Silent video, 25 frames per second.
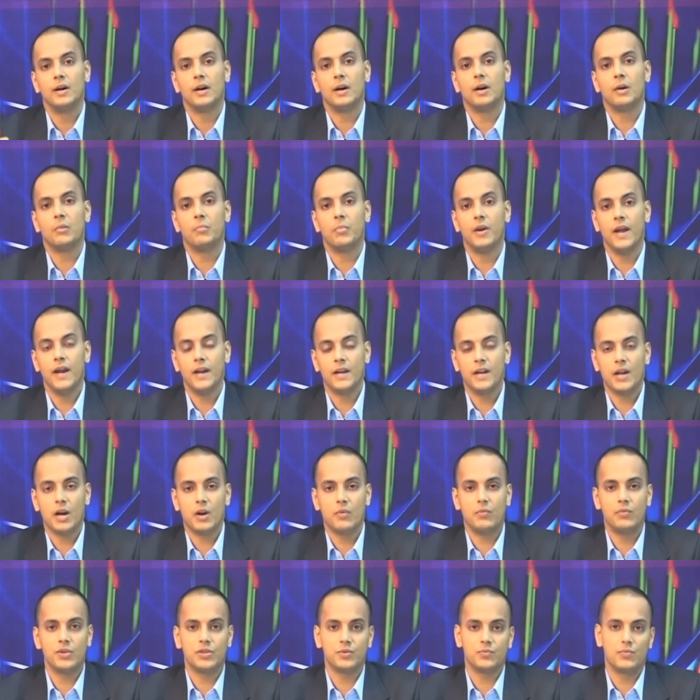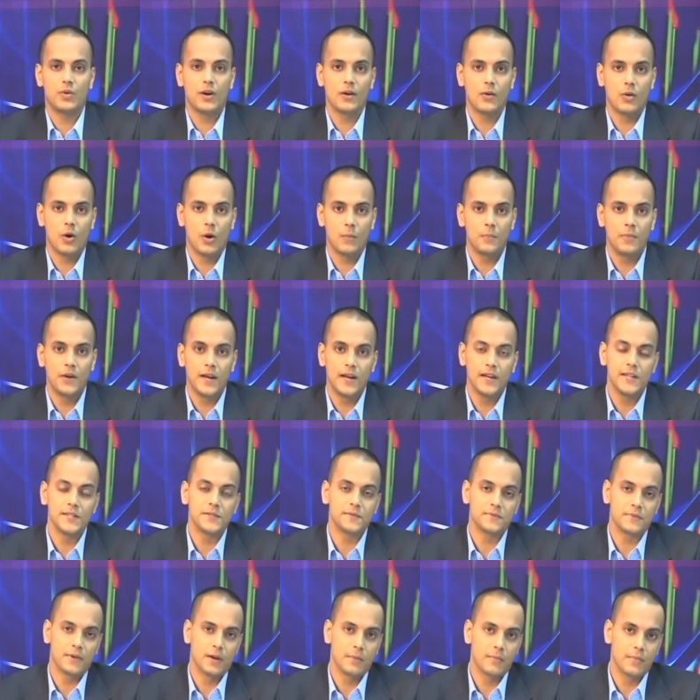uh, data which one
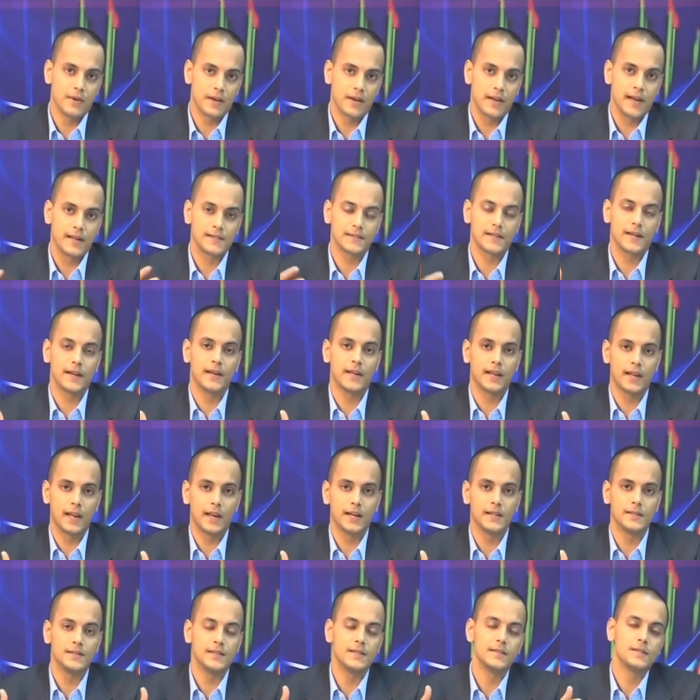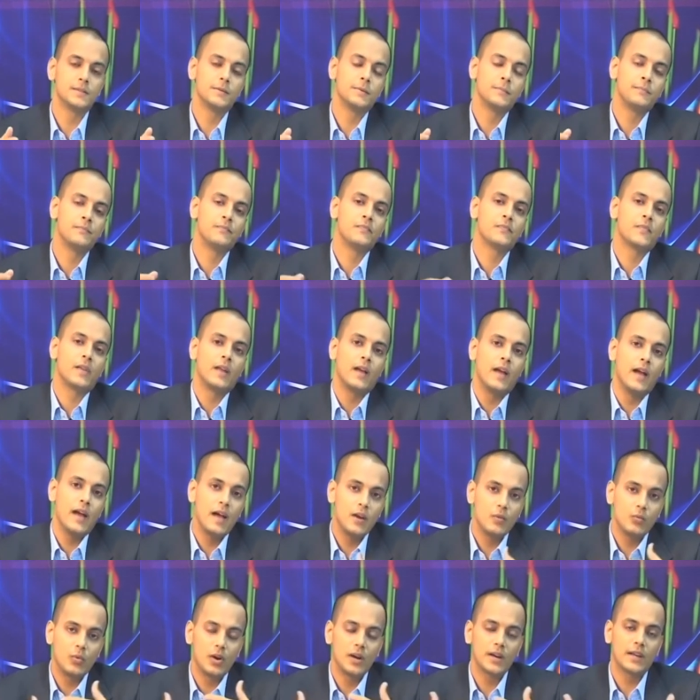obtains from a cascade analysis
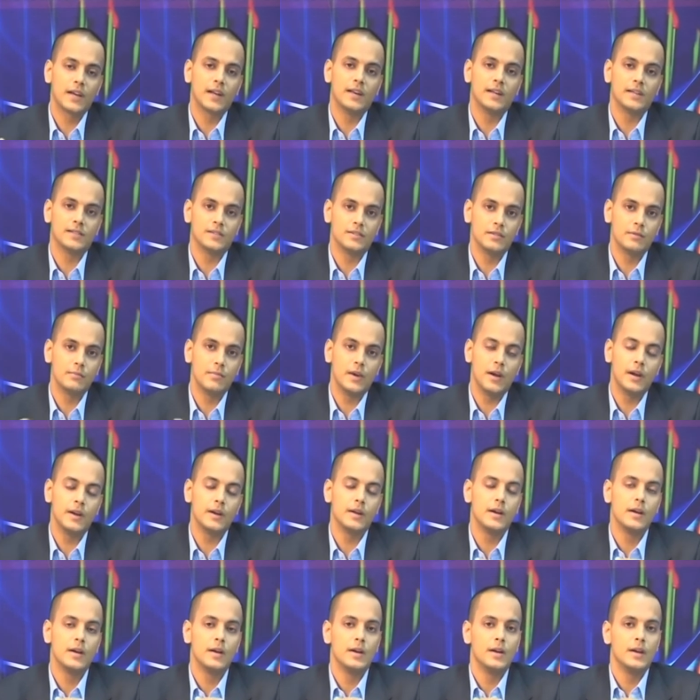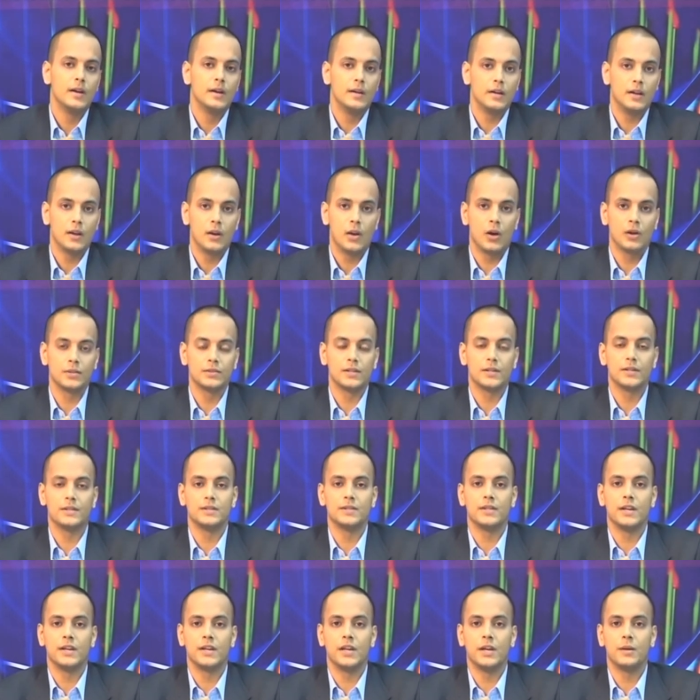and one can estimate losses
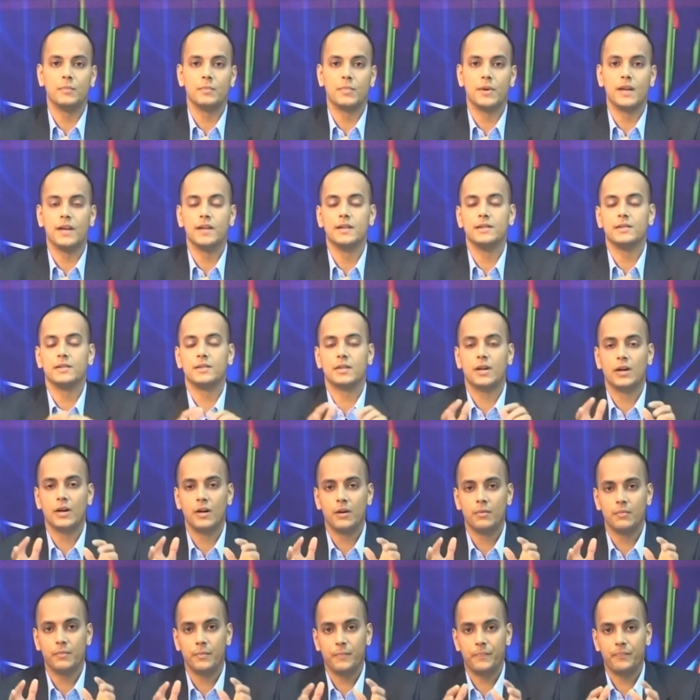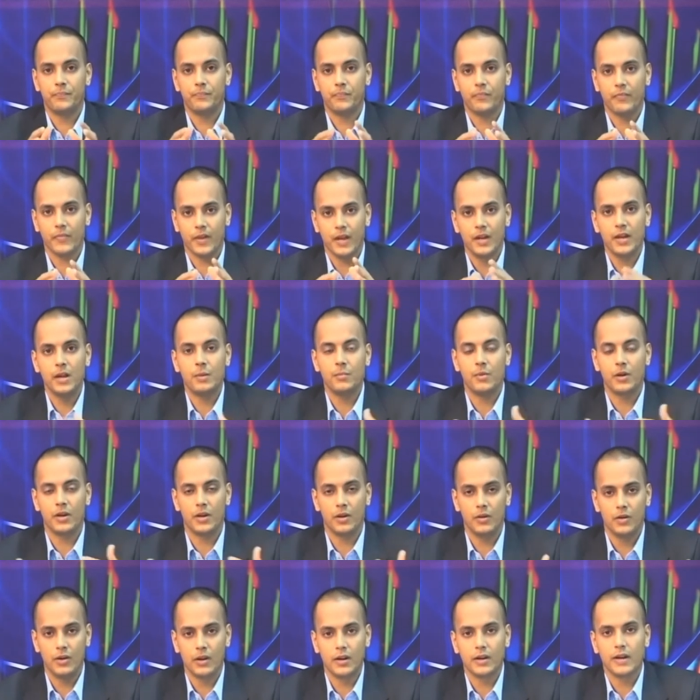taking place um, in a
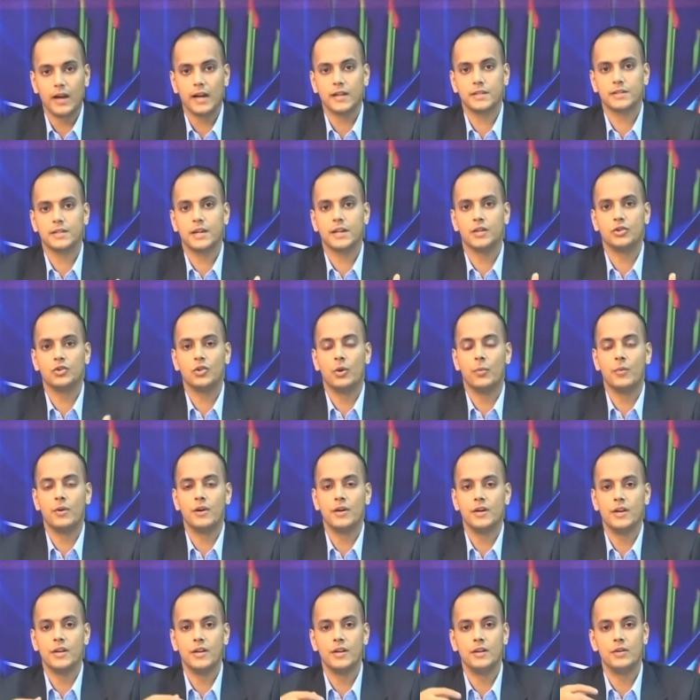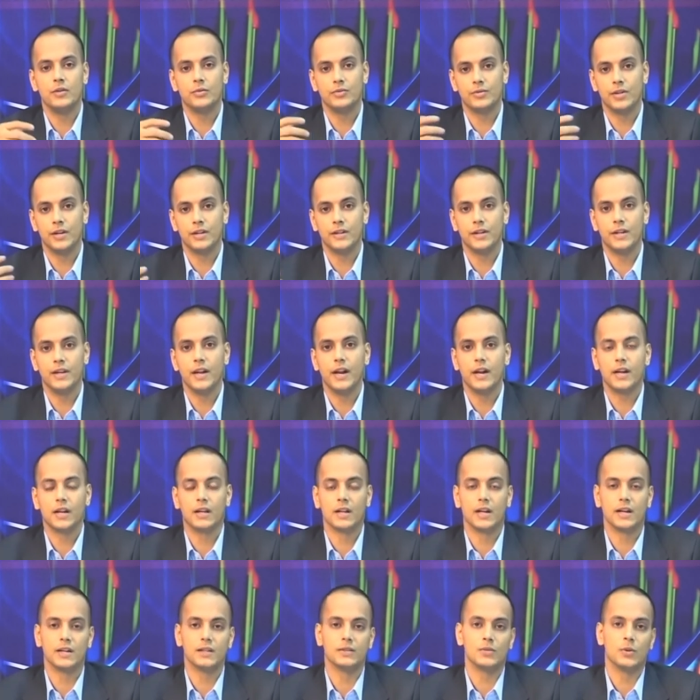particular cascade geometry using the data
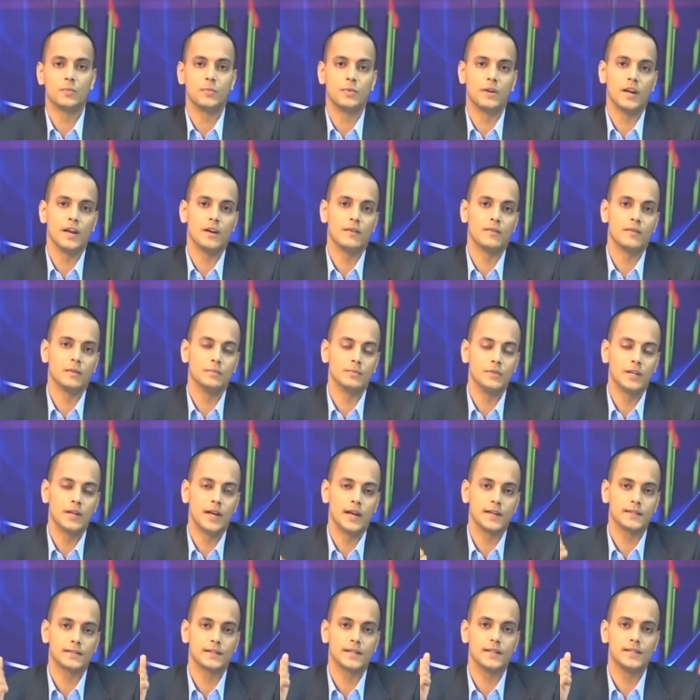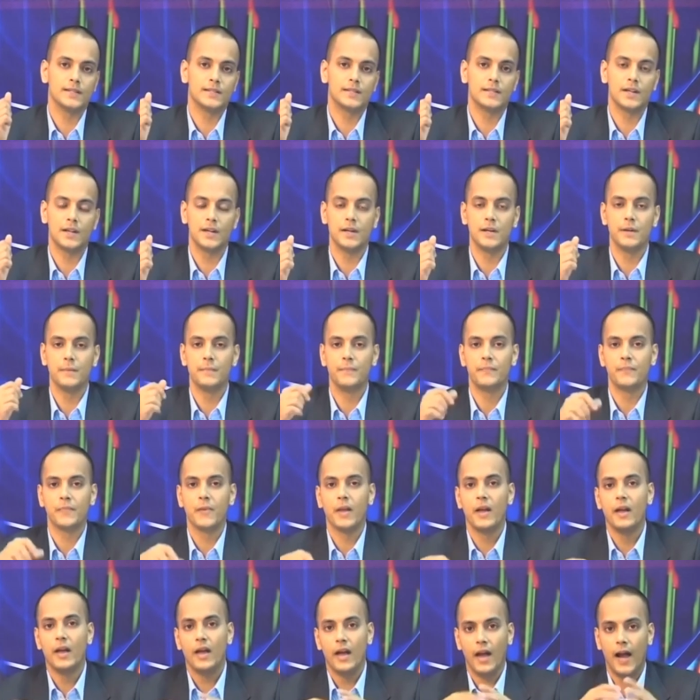that is obtained from the cascade study
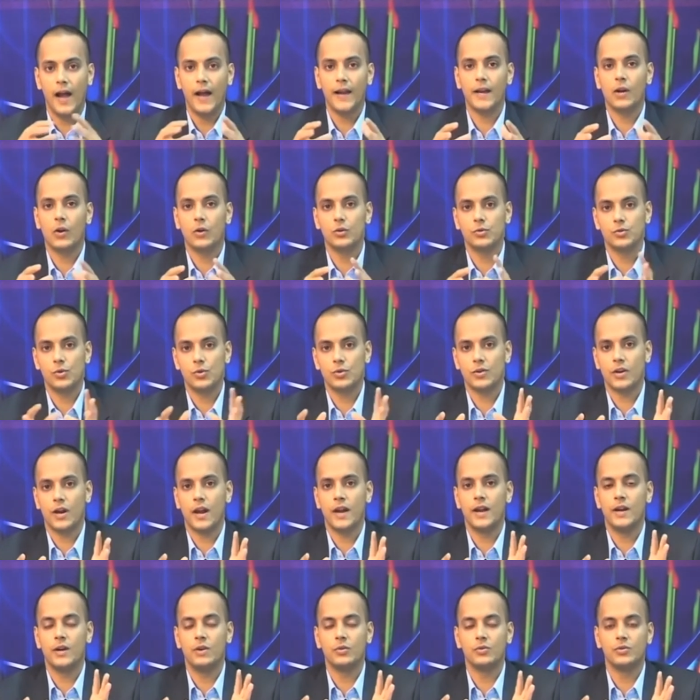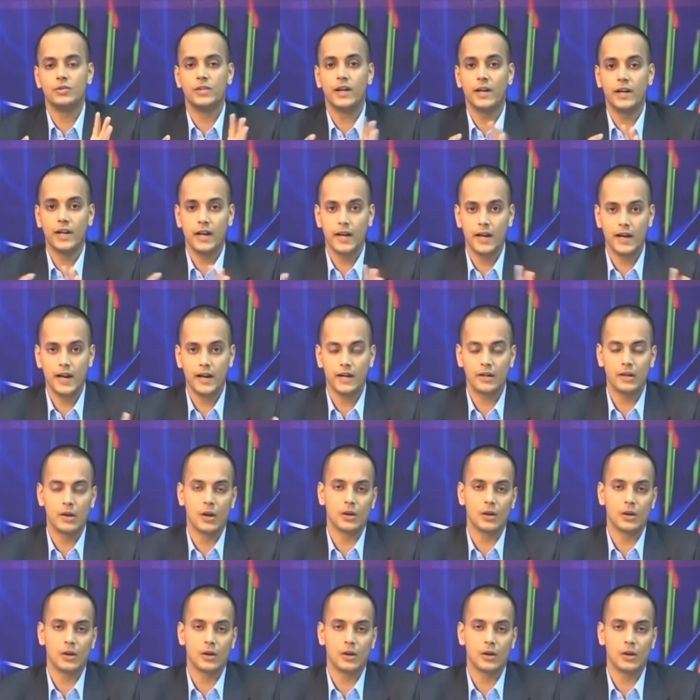and also try to segregate